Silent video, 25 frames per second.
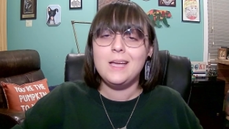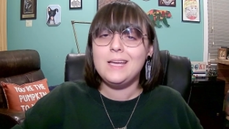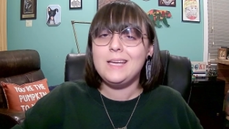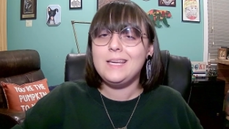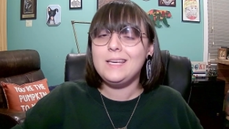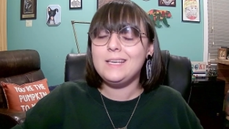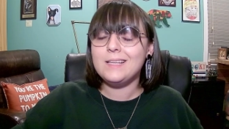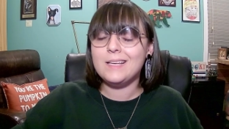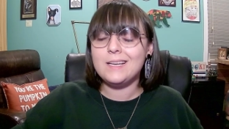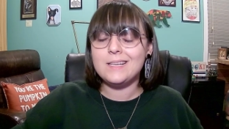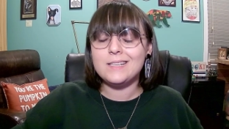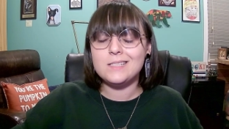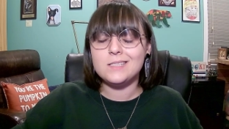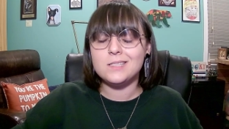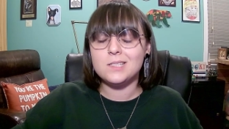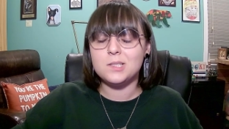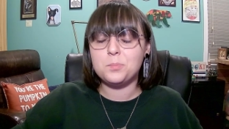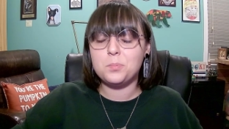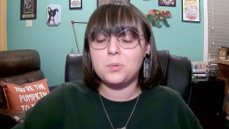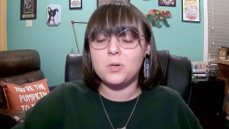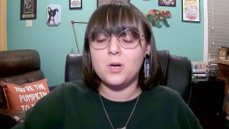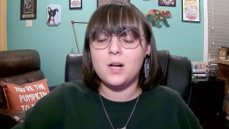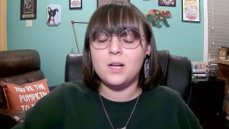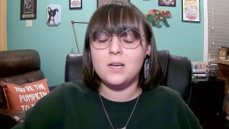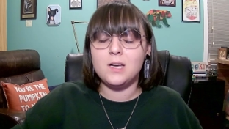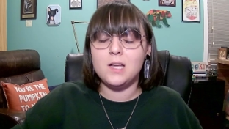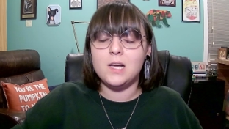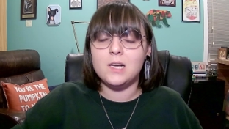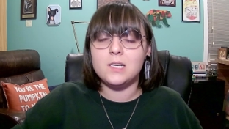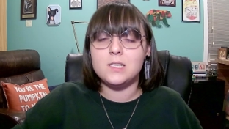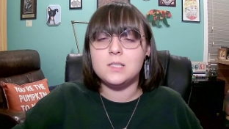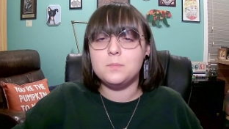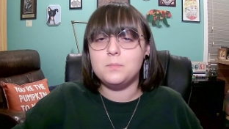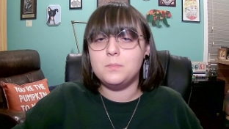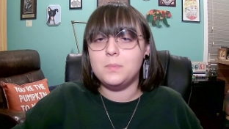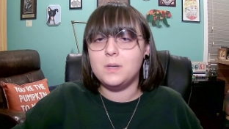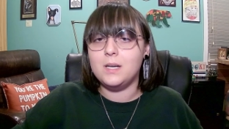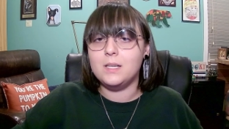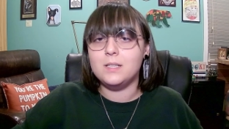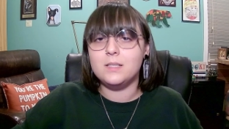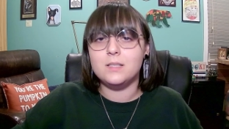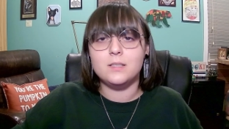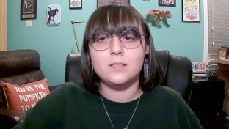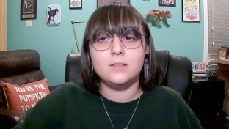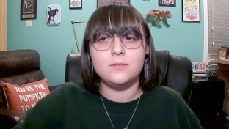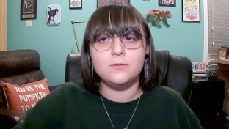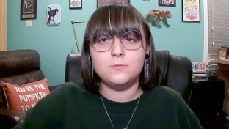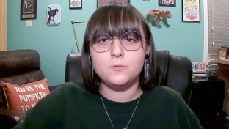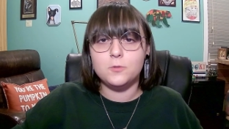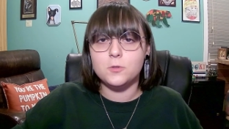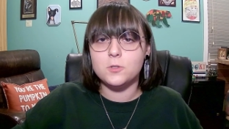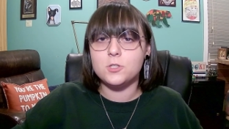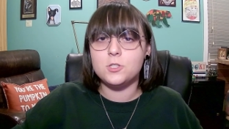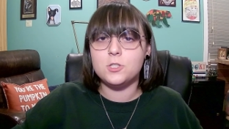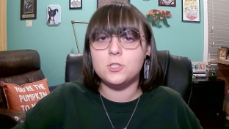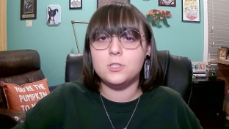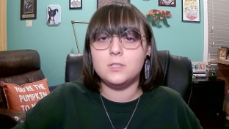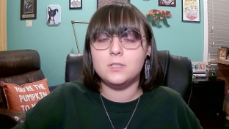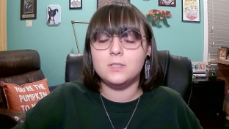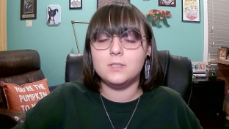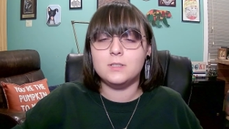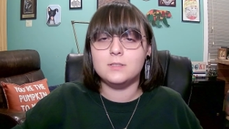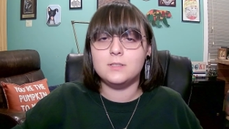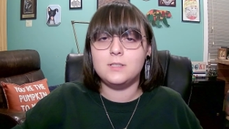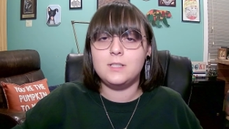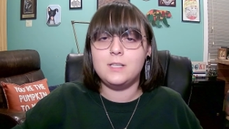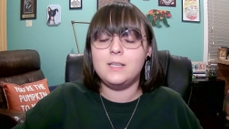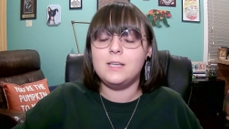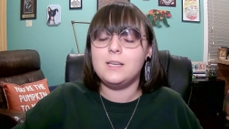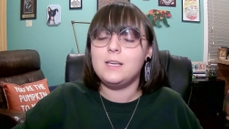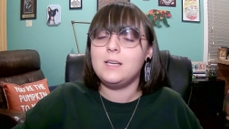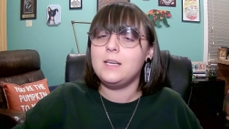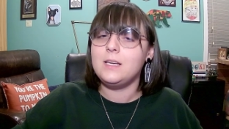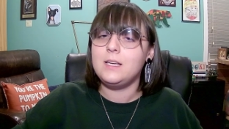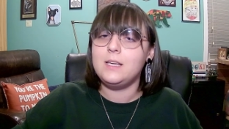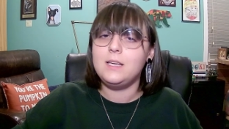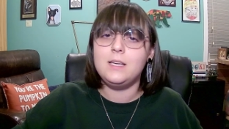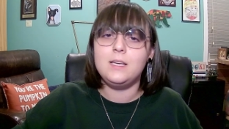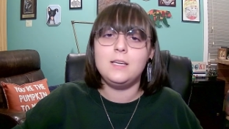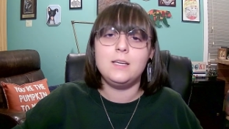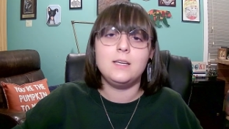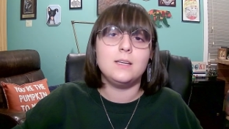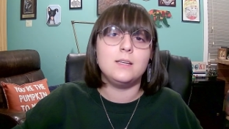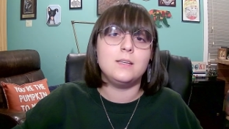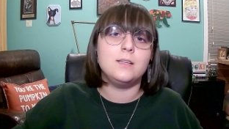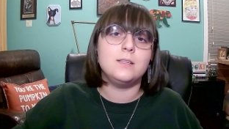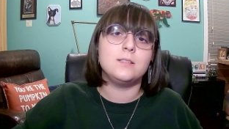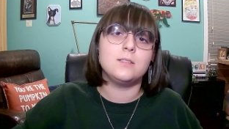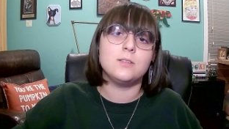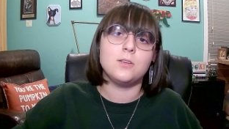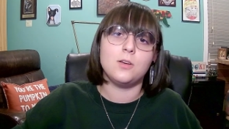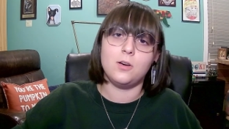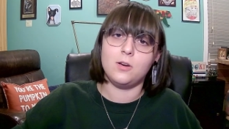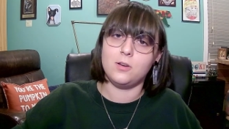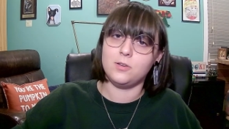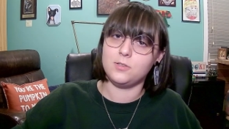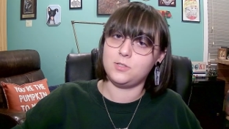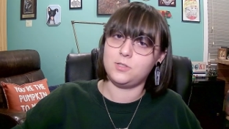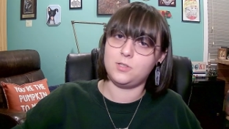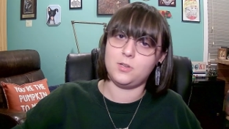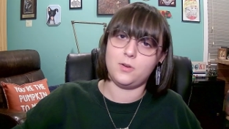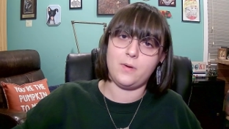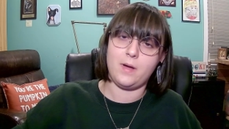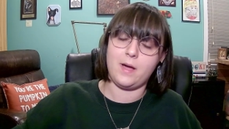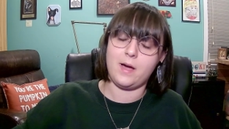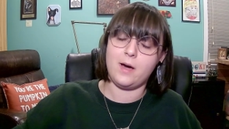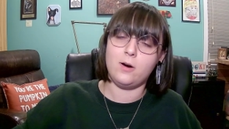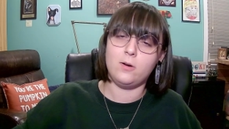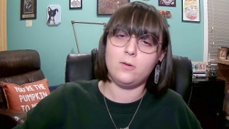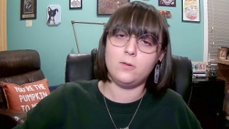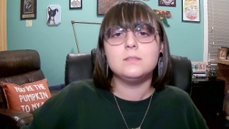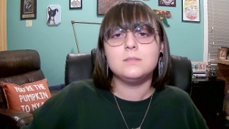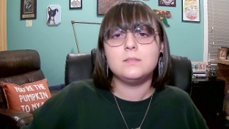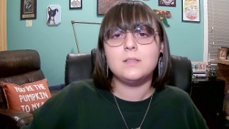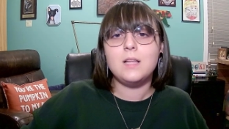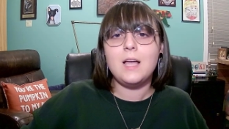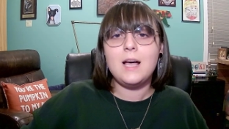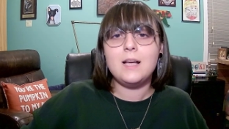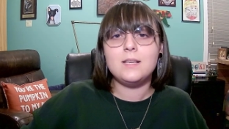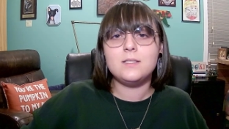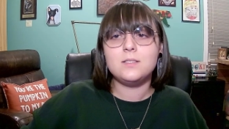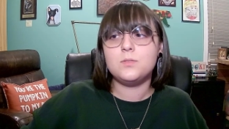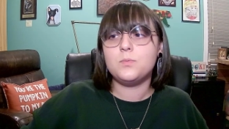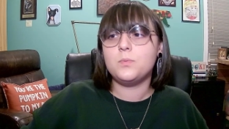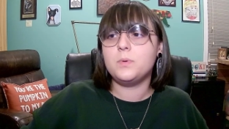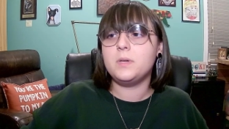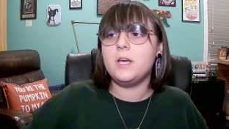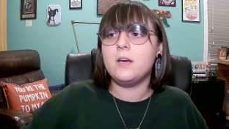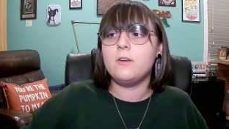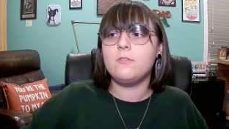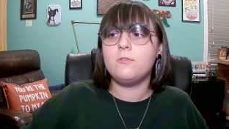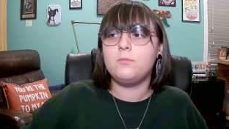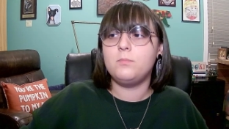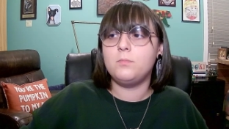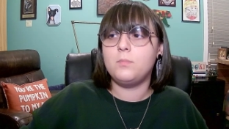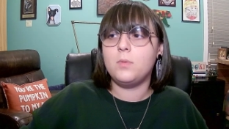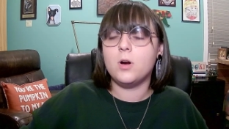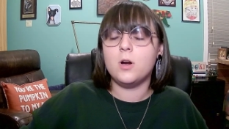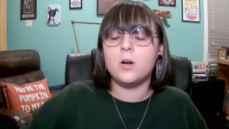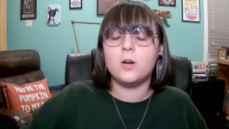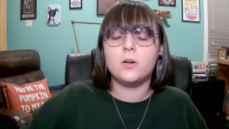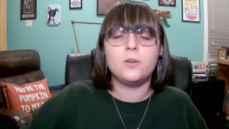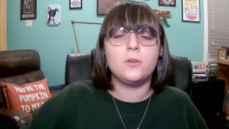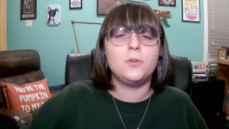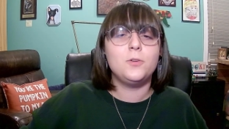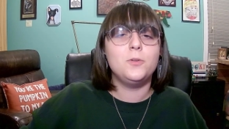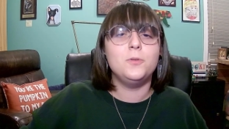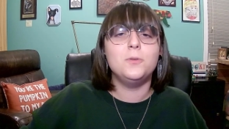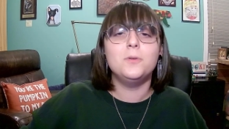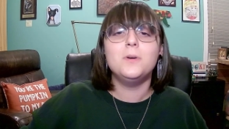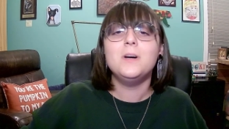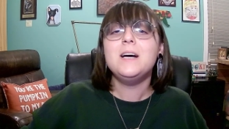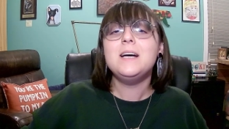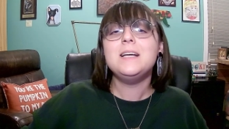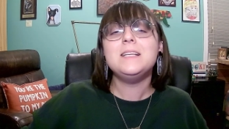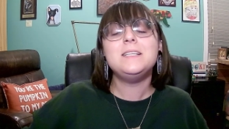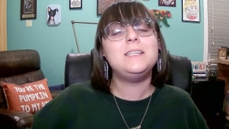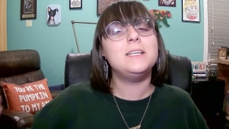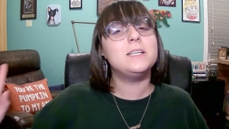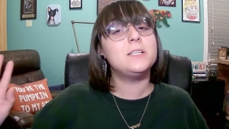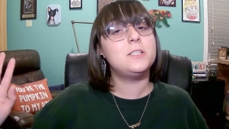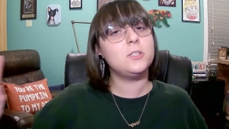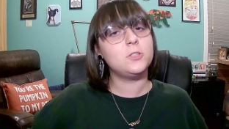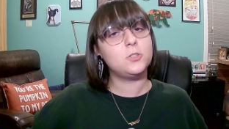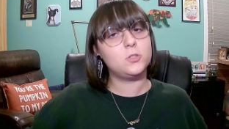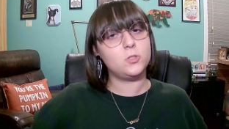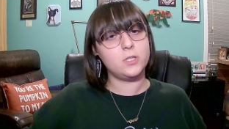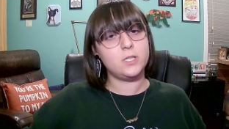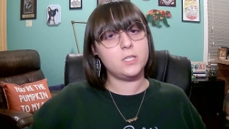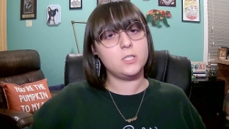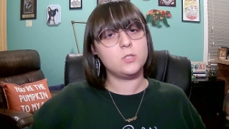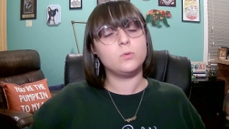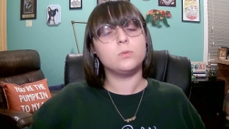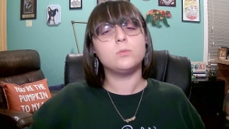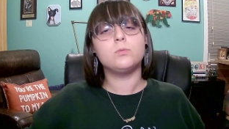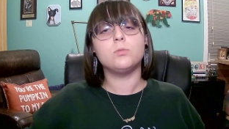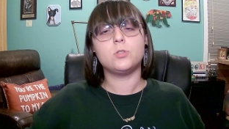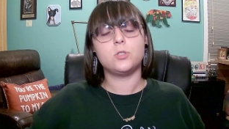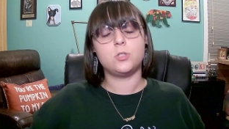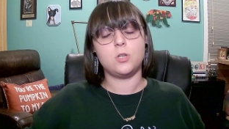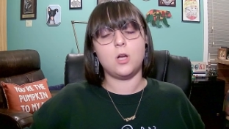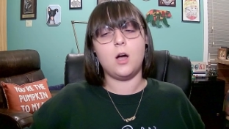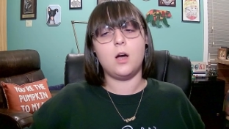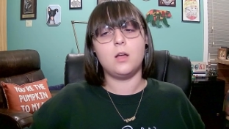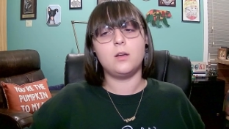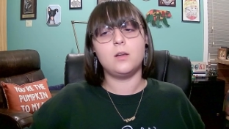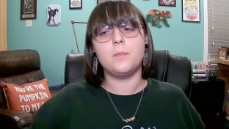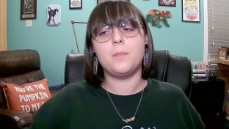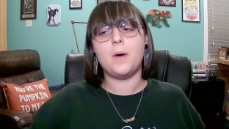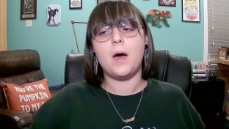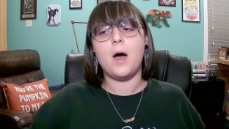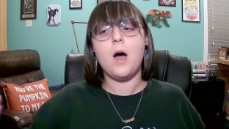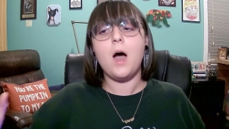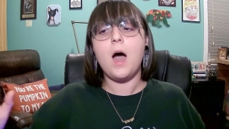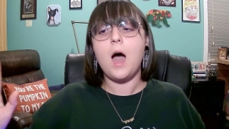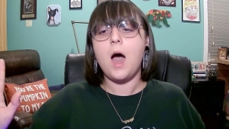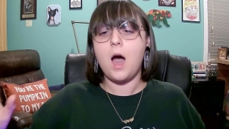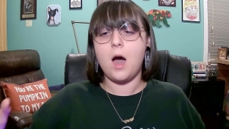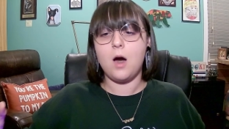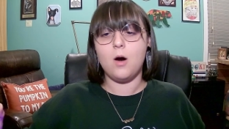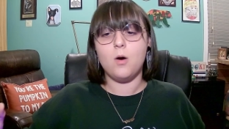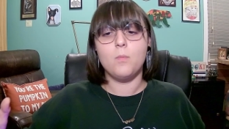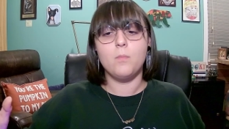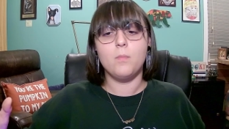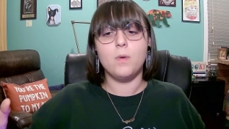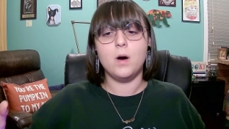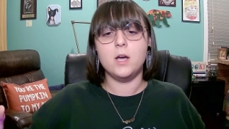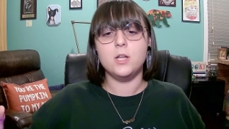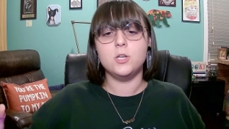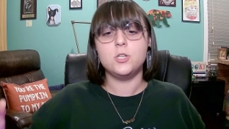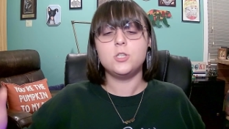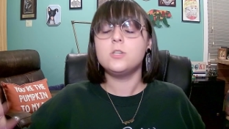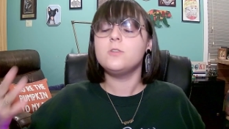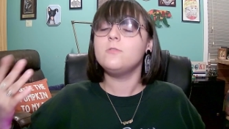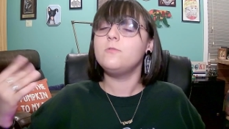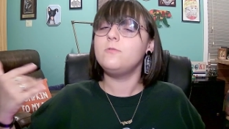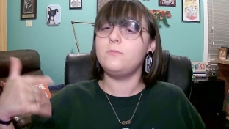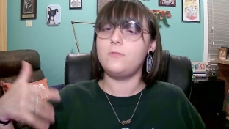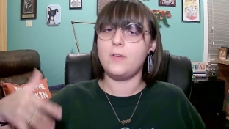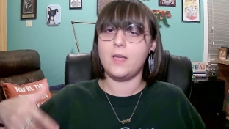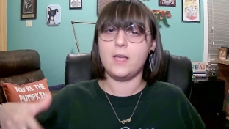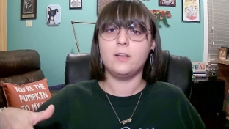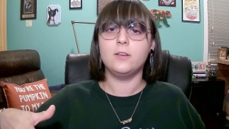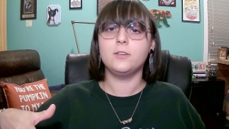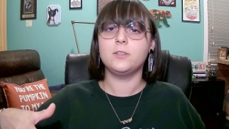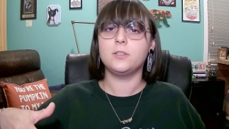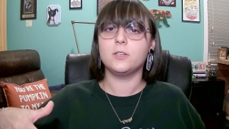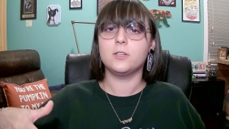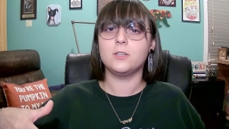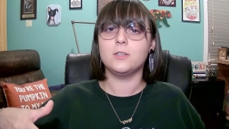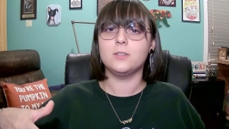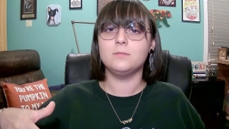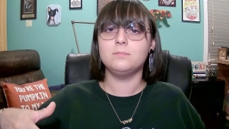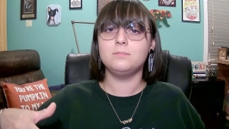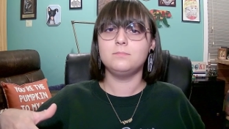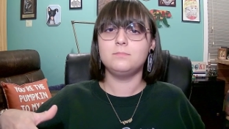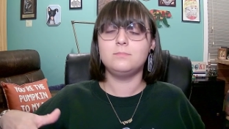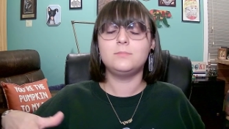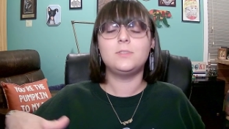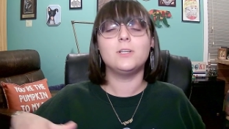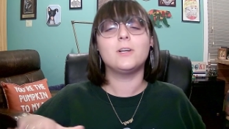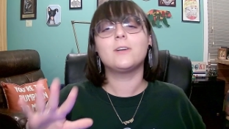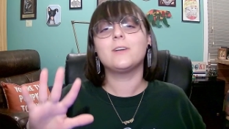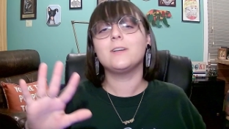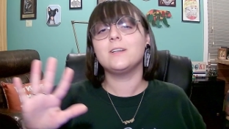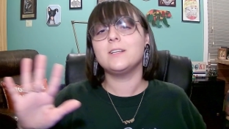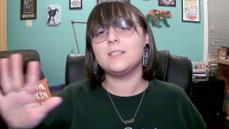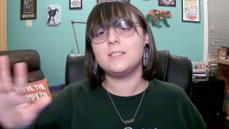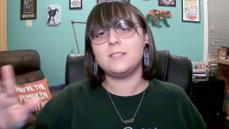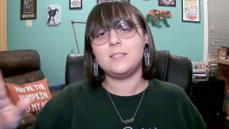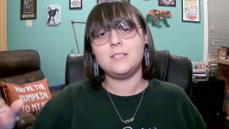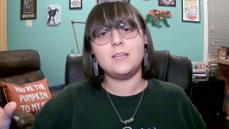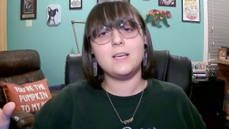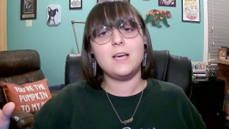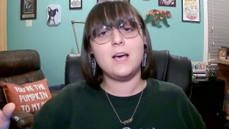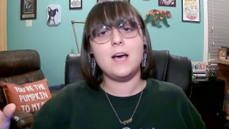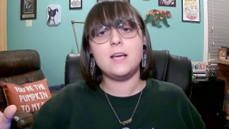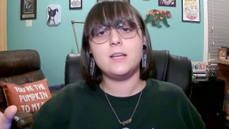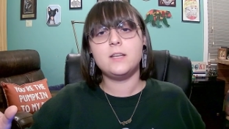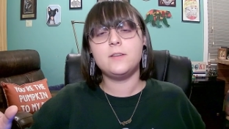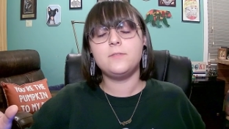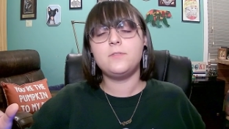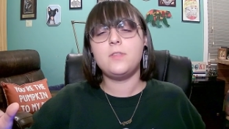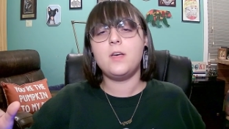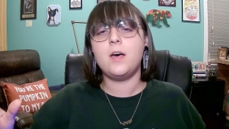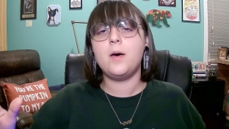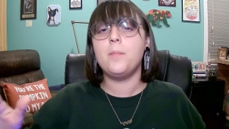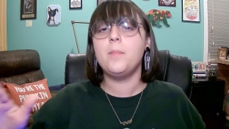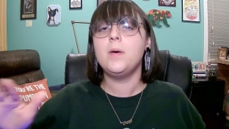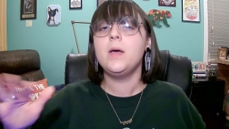He likes the product, but unfortunately, he is also out. Last, we have Mark, who disagrees with Rashawn about how much failure they're gonna see ahead of them.